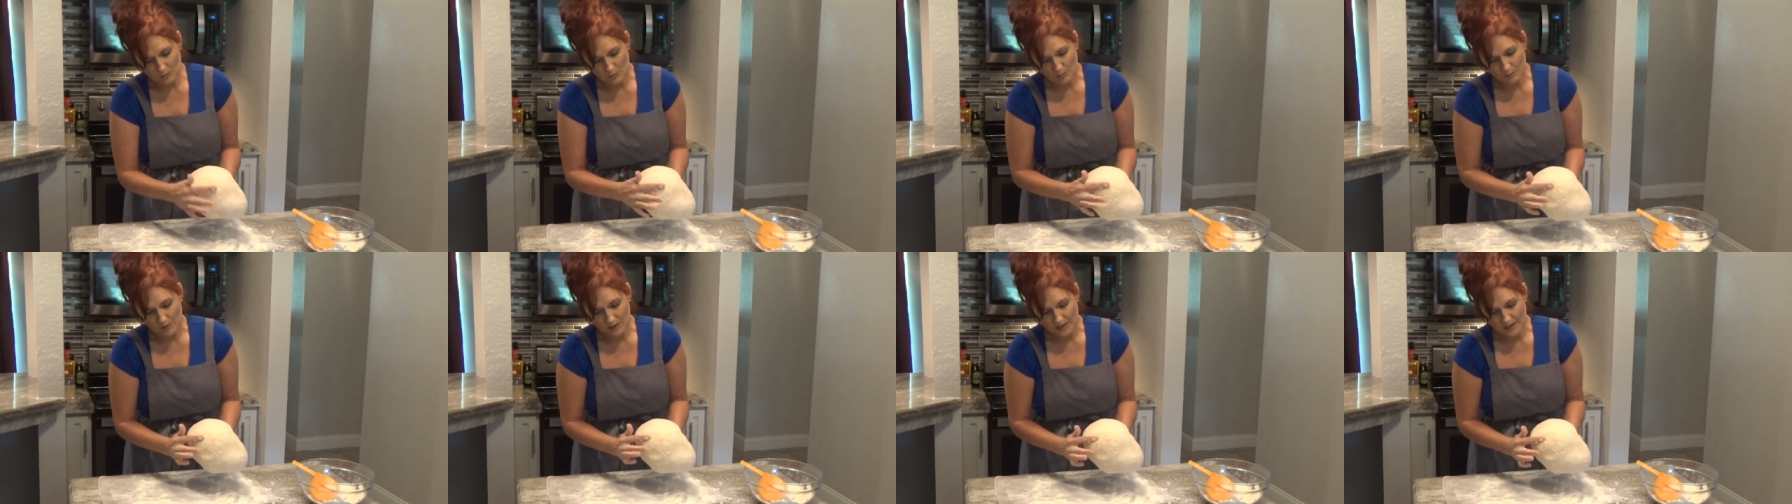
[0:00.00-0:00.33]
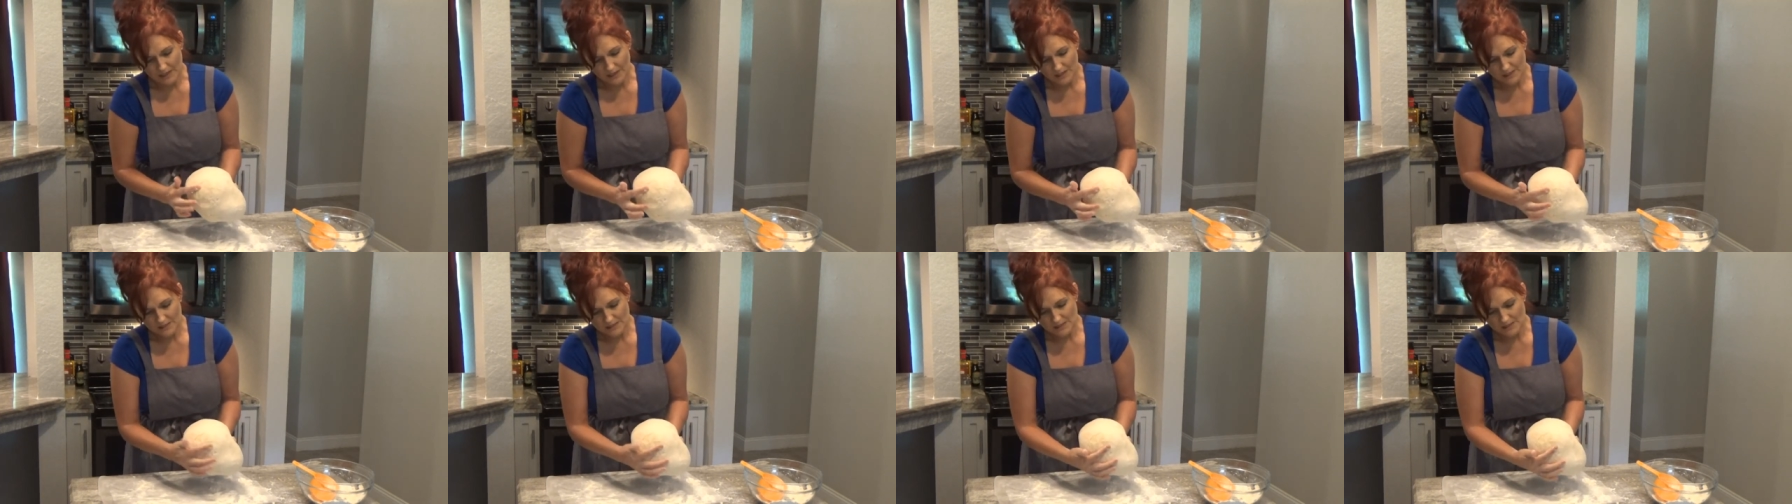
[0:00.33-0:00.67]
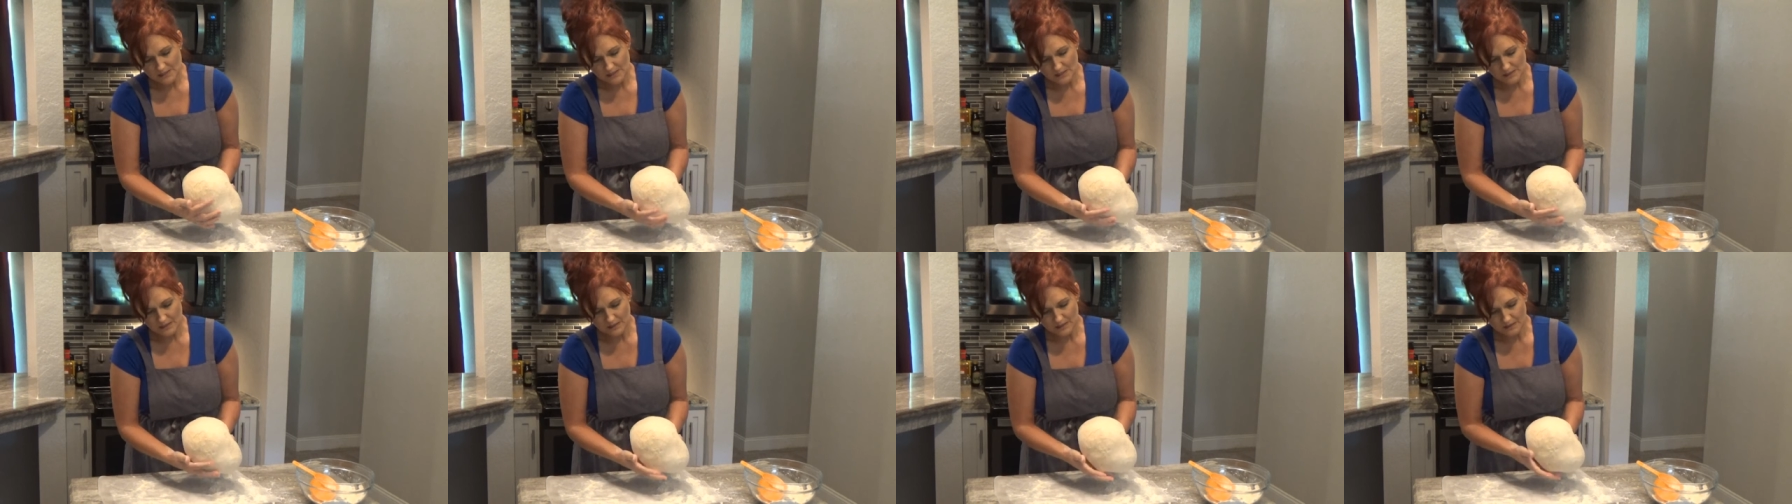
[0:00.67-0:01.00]

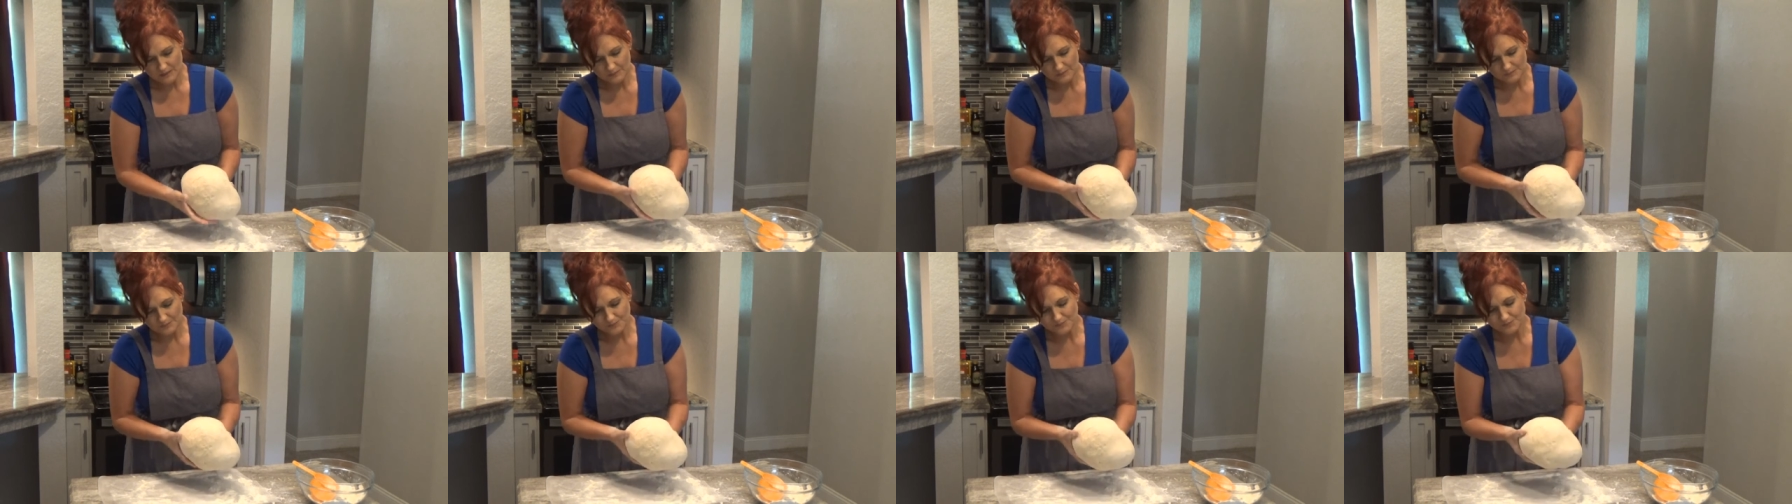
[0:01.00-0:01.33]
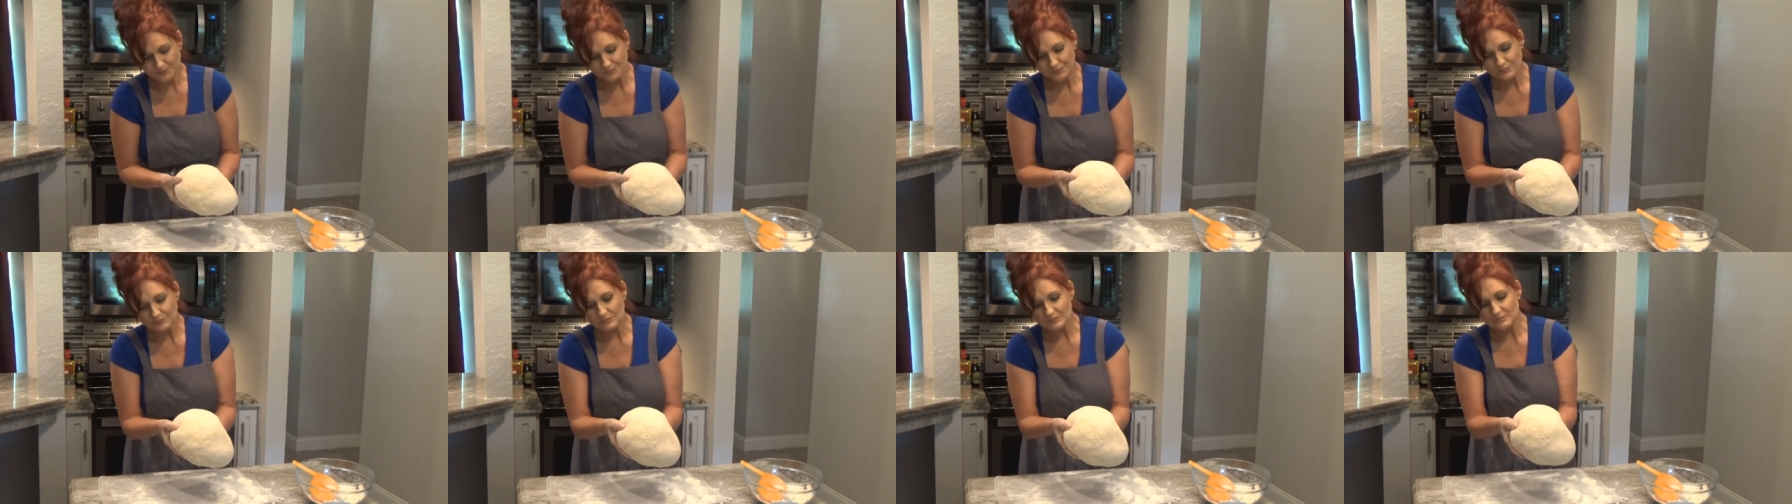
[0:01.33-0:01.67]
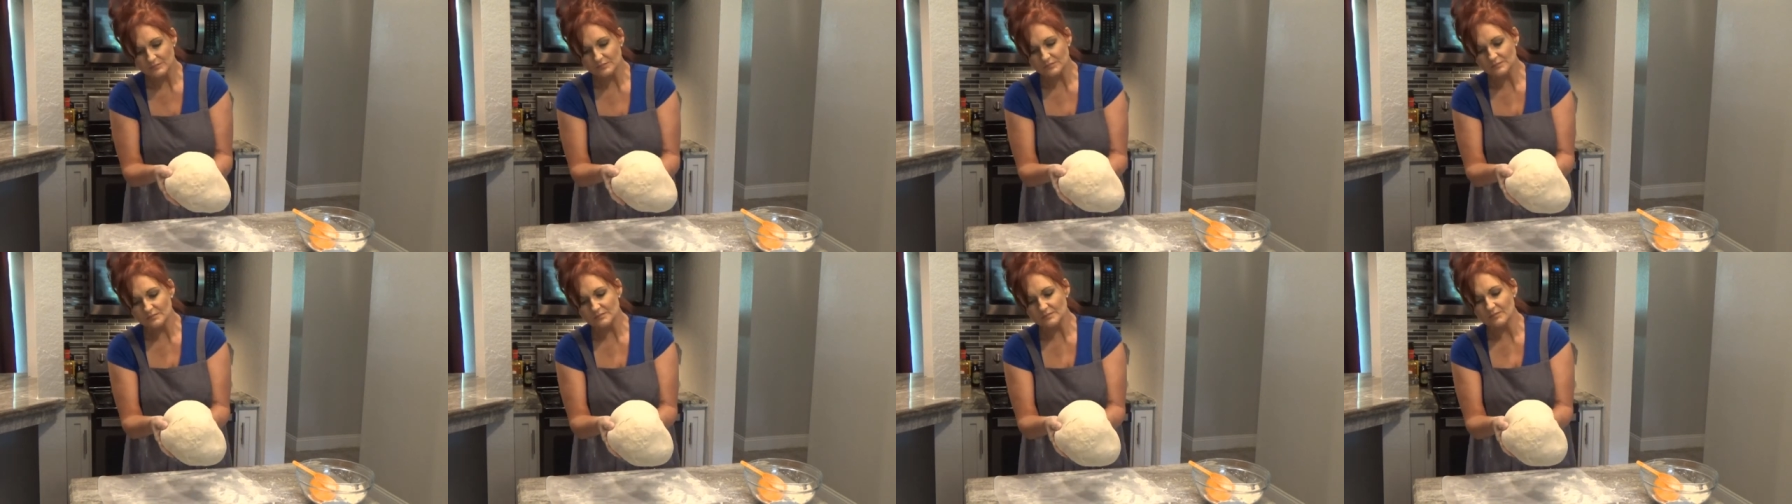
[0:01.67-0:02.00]
breaks
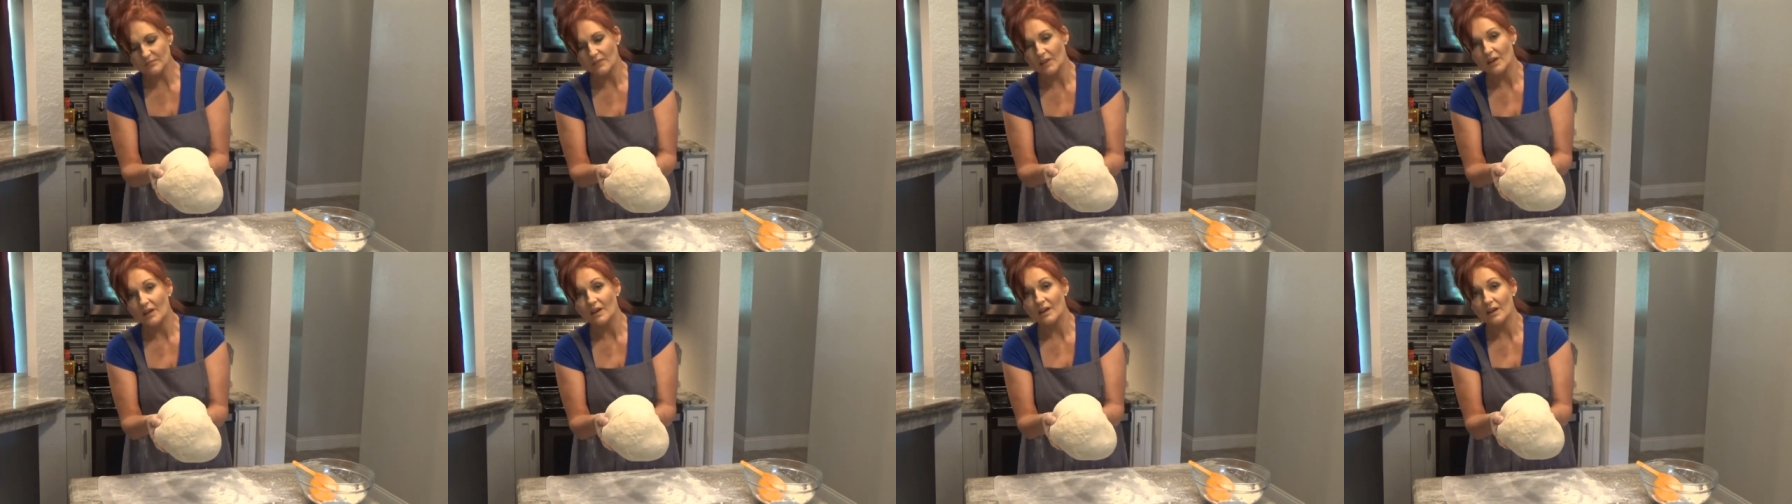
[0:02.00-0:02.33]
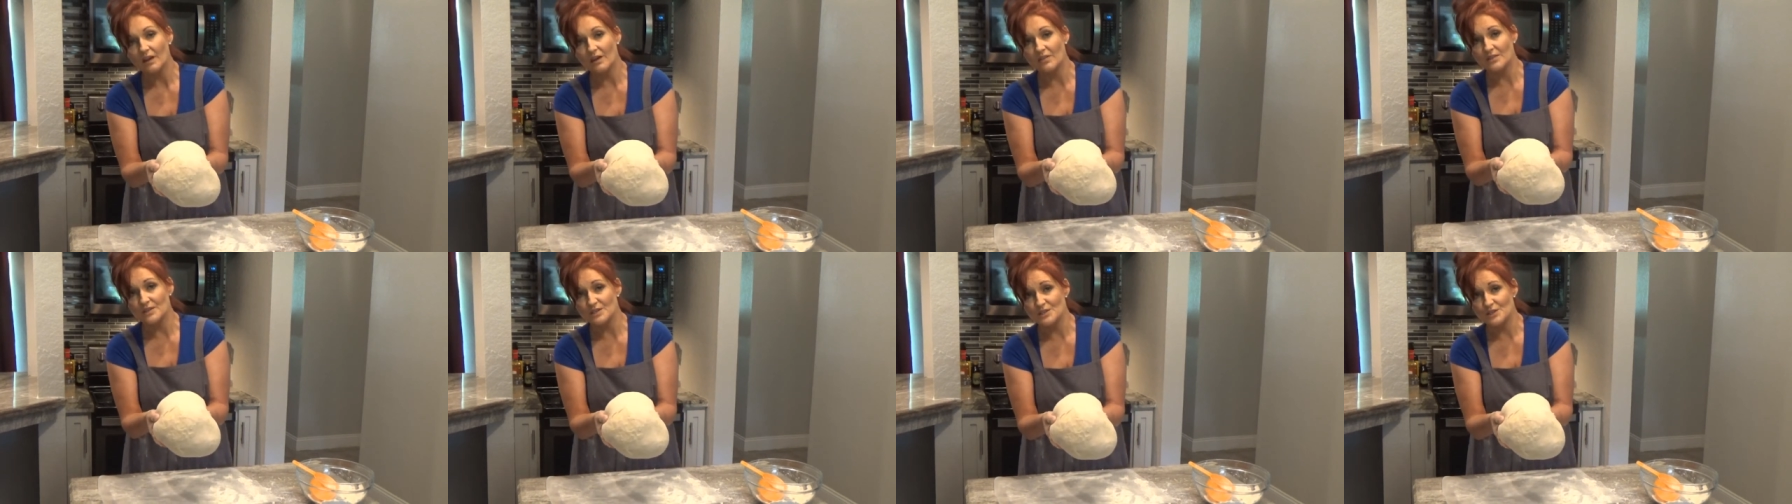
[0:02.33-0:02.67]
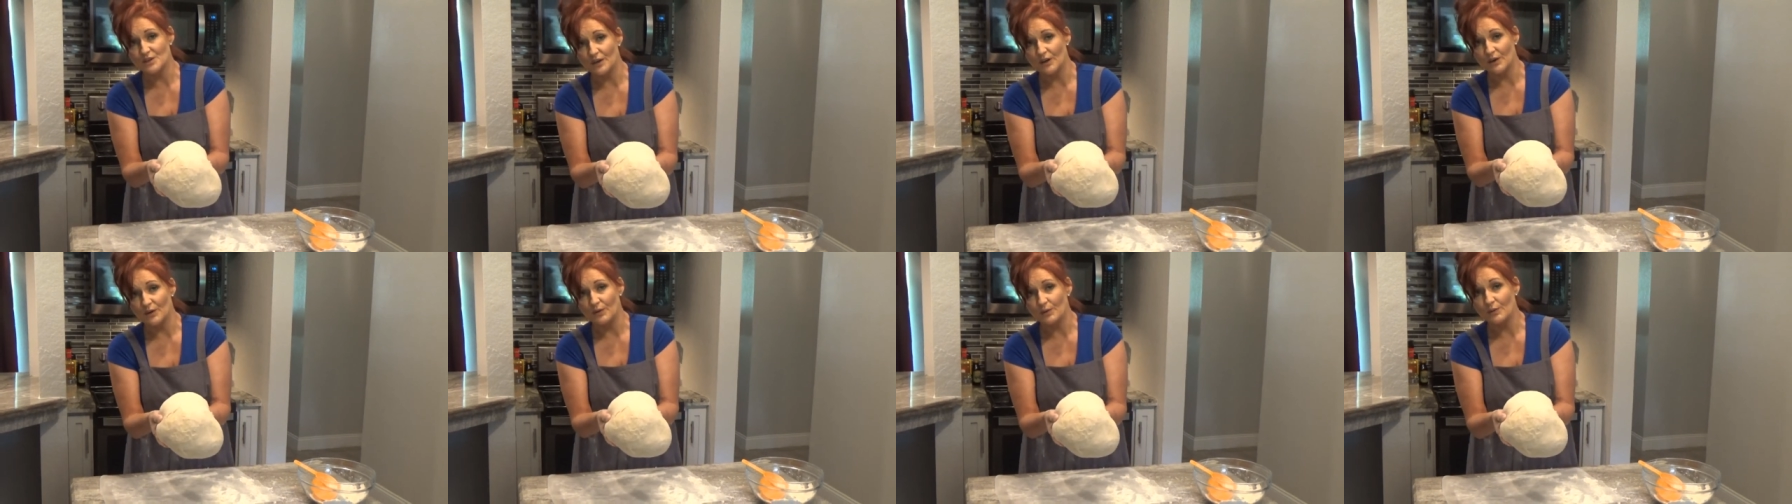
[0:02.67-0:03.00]
in the
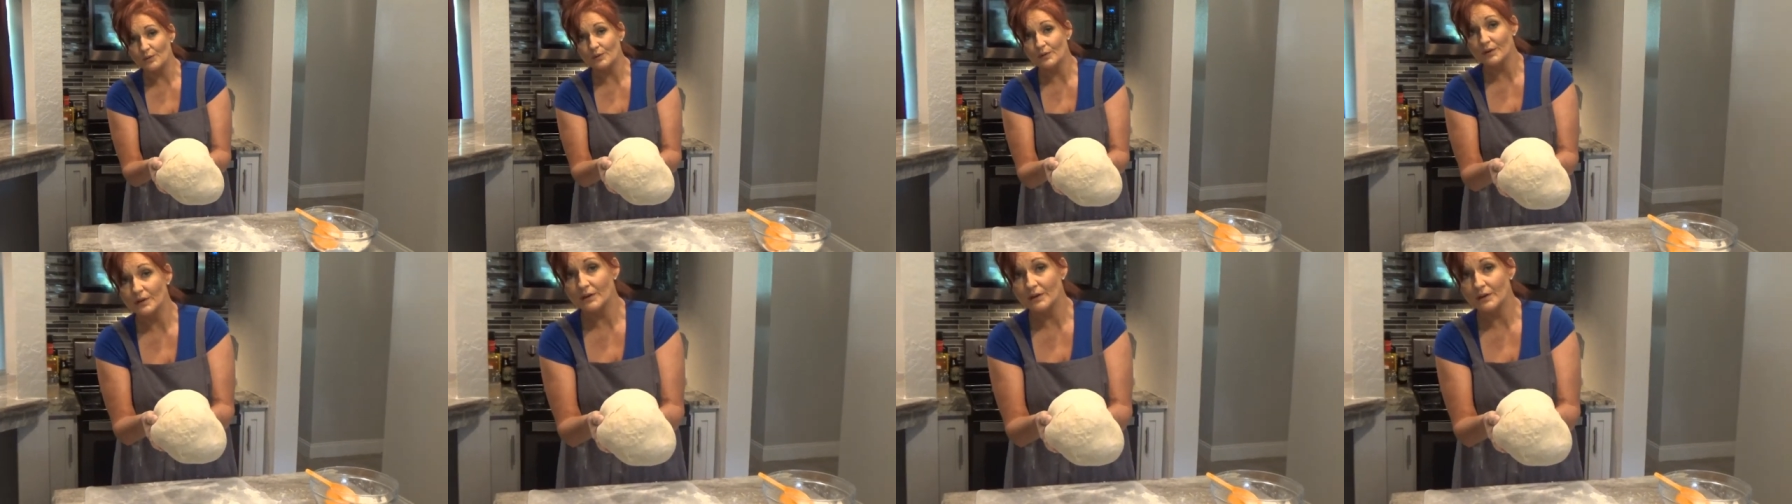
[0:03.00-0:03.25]
dough.